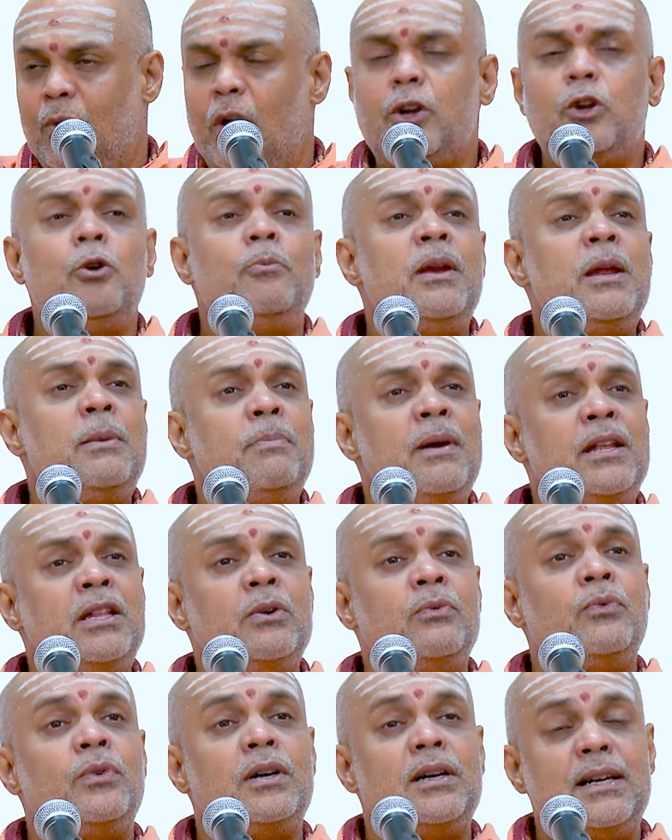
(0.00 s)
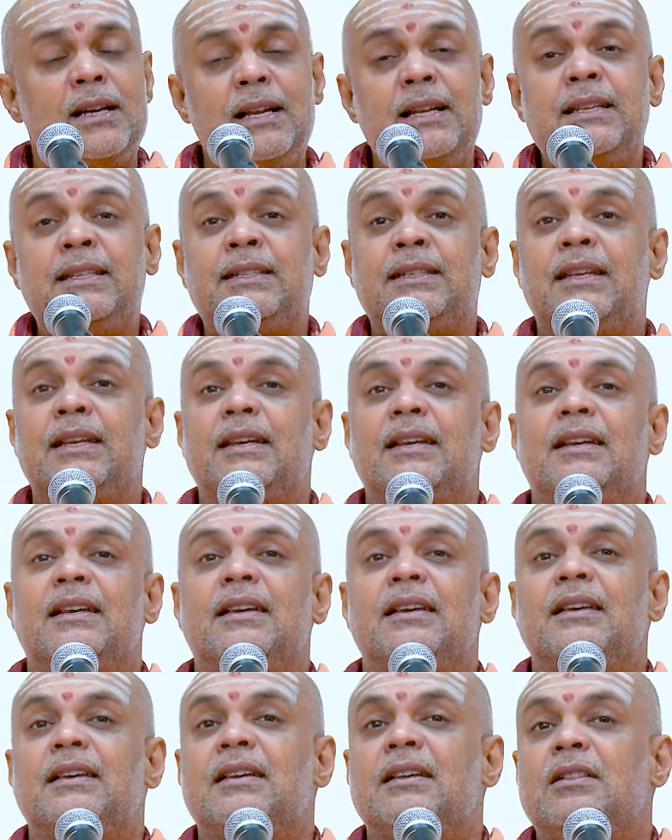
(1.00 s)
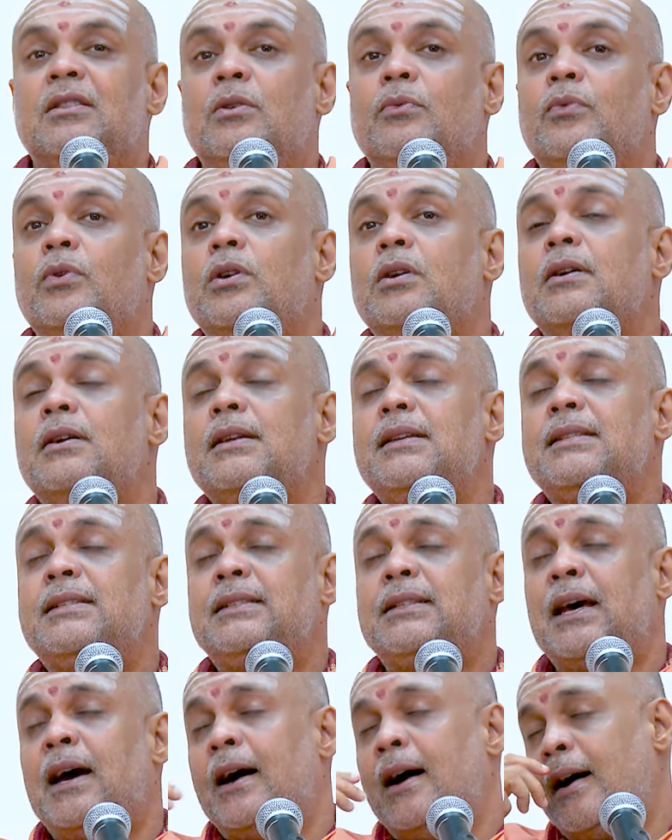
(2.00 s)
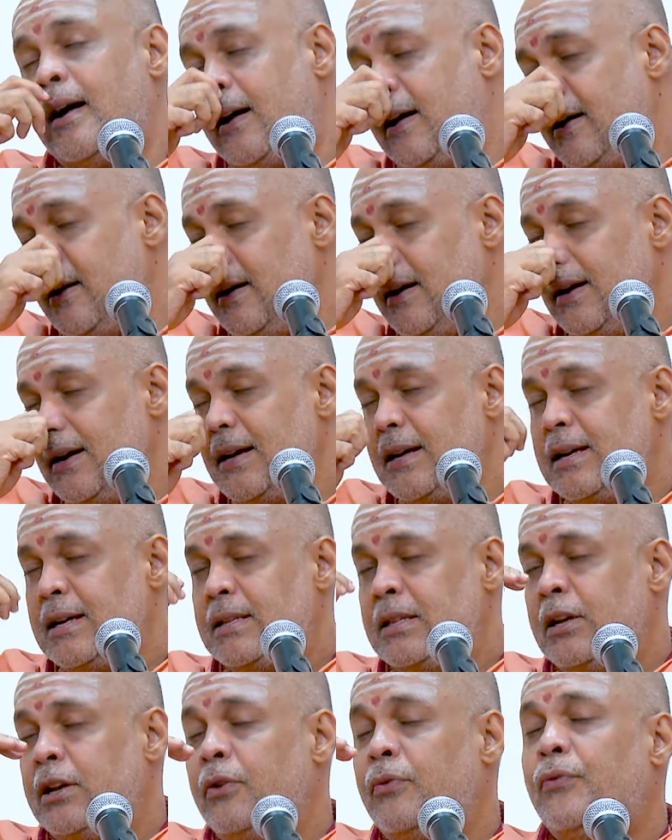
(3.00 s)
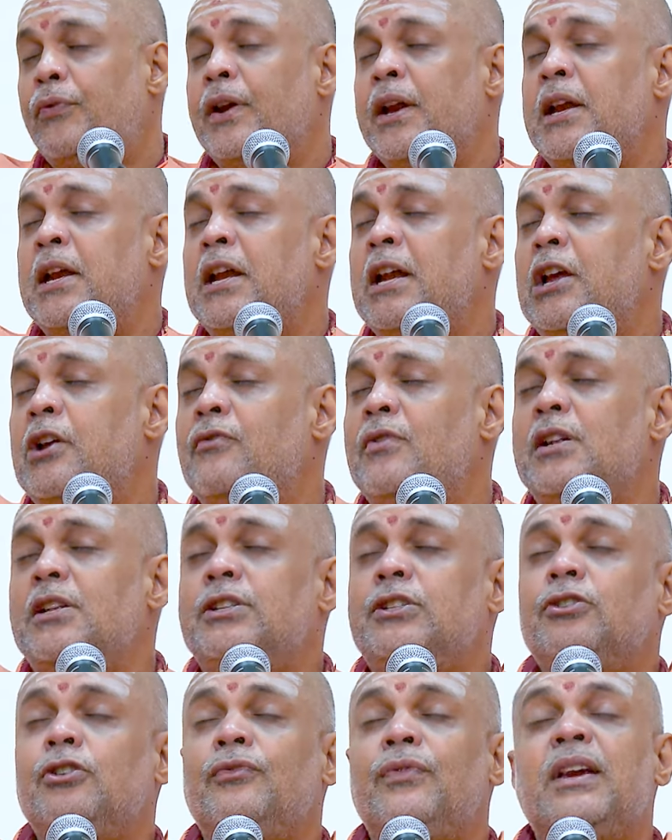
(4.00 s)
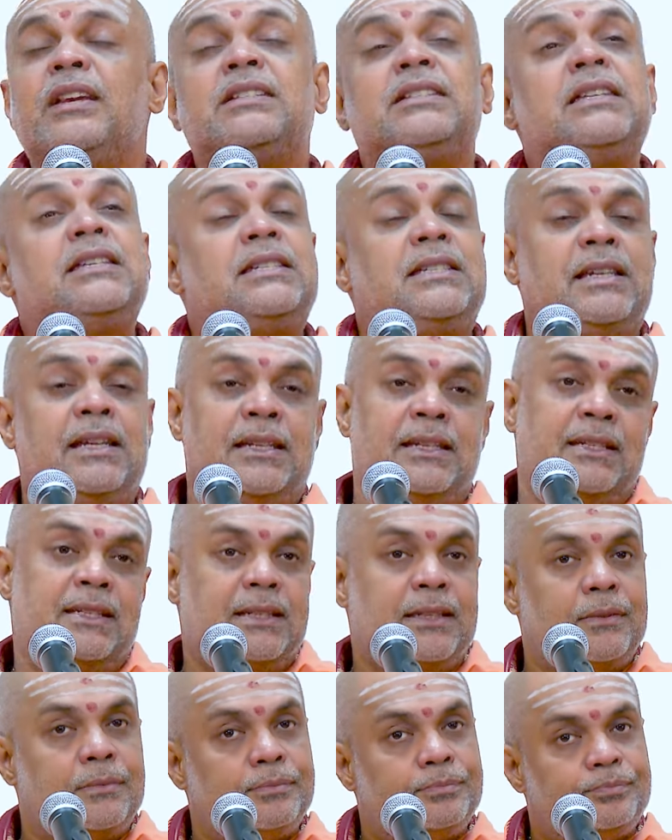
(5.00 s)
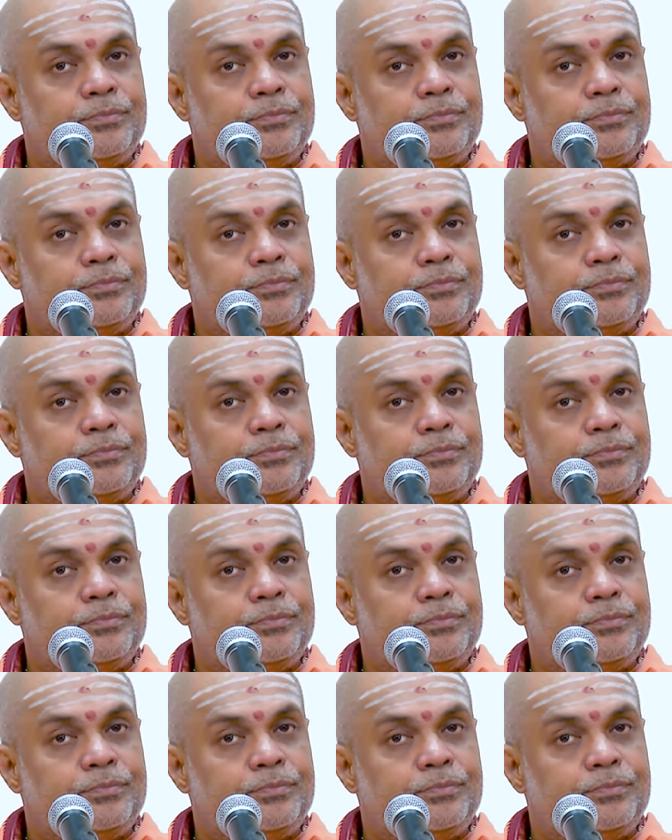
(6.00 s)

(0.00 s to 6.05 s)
What do you mean by the worlds? The worlds are the different levels of existence.